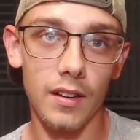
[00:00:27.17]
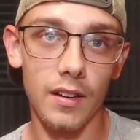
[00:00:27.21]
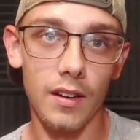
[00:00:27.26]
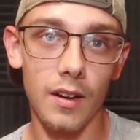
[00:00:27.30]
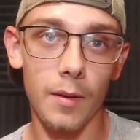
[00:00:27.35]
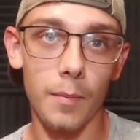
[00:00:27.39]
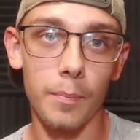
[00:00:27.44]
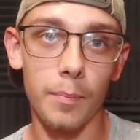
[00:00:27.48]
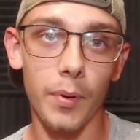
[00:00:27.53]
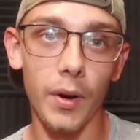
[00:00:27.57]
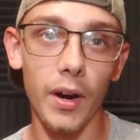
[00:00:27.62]

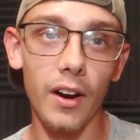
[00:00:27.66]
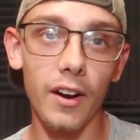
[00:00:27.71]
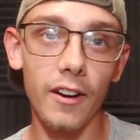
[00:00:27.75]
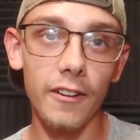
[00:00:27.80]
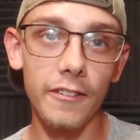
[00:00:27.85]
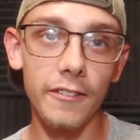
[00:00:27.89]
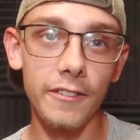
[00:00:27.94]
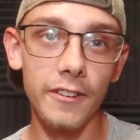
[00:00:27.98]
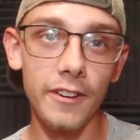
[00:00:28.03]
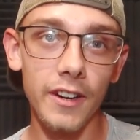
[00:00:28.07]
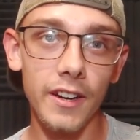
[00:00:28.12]

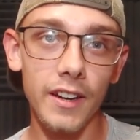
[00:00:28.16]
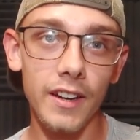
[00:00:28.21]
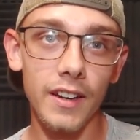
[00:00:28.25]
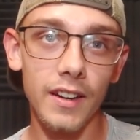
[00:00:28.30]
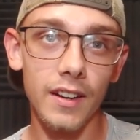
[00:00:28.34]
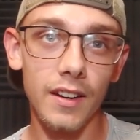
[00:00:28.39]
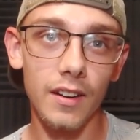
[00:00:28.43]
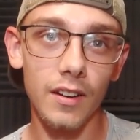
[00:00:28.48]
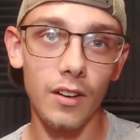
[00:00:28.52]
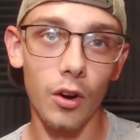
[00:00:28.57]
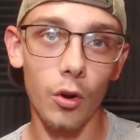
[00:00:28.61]
above
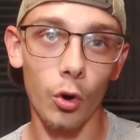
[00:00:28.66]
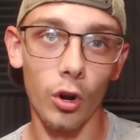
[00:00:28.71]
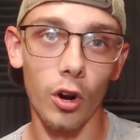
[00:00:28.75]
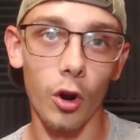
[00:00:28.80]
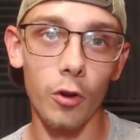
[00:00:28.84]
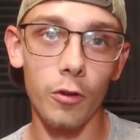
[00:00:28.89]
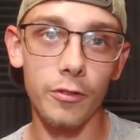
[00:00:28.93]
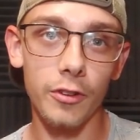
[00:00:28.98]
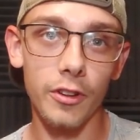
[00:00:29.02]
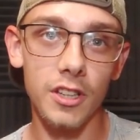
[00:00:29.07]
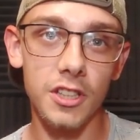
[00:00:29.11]
or
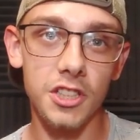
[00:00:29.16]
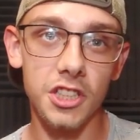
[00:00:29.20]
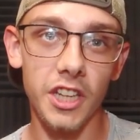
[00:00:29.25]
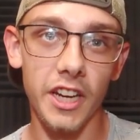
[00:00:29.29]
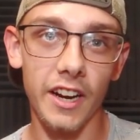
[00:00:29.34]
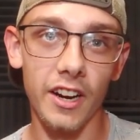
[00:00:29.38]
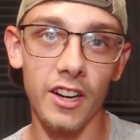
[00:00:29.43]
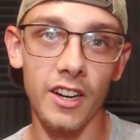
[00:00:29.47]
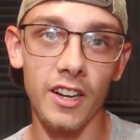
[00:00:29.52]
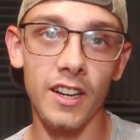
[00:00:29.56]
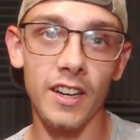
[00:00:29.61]
over the
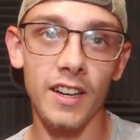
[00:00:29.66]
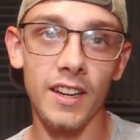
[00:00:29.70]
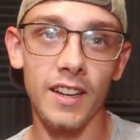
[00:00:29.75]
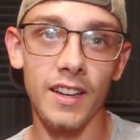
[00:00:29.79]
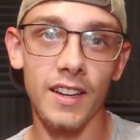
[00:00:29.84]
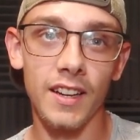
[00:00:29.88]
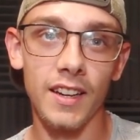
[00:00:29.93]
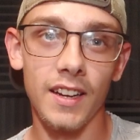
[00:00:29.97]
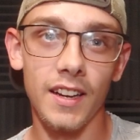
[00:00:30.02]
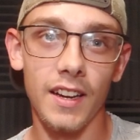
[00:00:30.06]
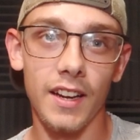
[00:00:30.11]
chair,
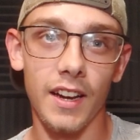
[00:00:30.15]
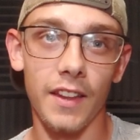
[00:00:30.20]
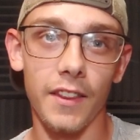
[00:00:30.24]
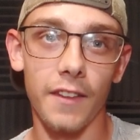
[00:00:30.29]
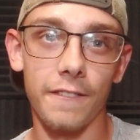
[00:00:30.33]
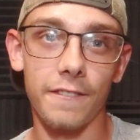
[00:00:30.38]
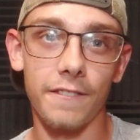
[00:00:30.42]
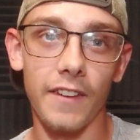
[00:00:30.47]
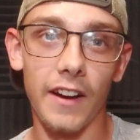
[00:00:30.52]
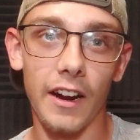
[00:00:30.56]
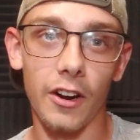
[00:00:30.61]
and the
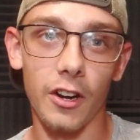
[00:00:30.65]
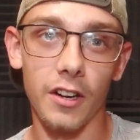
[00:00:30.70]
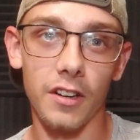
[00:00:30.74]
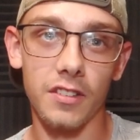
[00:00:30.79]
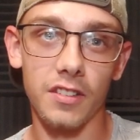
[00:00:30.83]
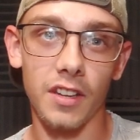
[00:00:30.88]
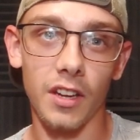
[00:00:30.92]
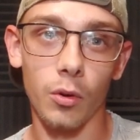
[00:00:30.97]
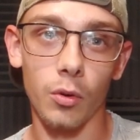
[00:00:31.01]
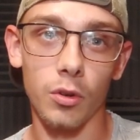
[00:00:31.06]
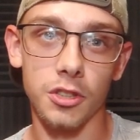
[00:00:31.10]
fire
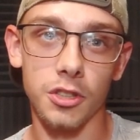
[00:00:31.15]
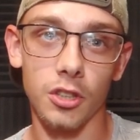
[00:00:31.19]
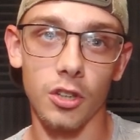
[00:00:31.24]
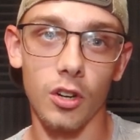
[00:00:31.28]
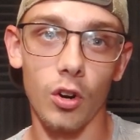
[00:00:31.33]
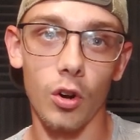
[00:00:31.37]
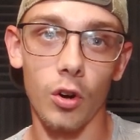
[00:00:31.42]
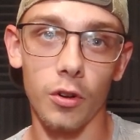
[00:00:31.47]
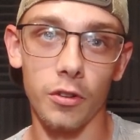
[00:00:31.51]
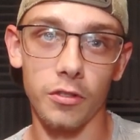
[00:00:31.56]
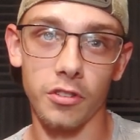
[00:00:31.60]
extinguisher
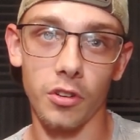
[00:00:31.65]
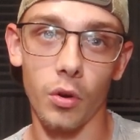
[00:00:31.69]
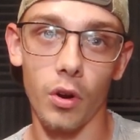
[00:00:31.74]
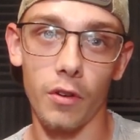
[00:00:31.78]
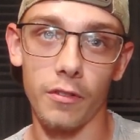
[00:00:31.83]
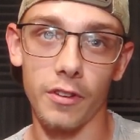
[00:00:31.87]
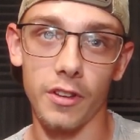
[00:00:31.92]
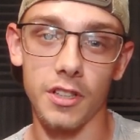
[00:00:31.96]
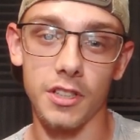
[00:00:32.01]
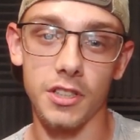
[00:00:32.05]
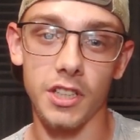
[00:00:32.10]
also
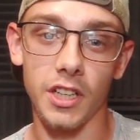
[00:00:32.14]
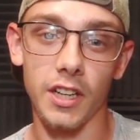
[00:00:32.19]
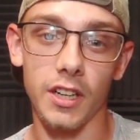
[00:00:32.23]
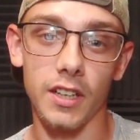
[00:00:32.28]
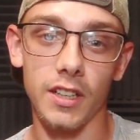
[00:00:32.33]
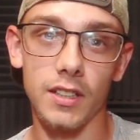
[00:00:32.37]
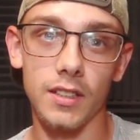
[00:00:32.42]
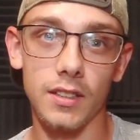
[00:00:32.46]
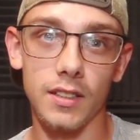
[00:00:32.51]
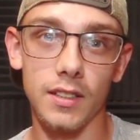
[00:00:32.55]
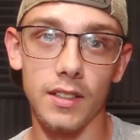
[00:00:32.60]
over the chair,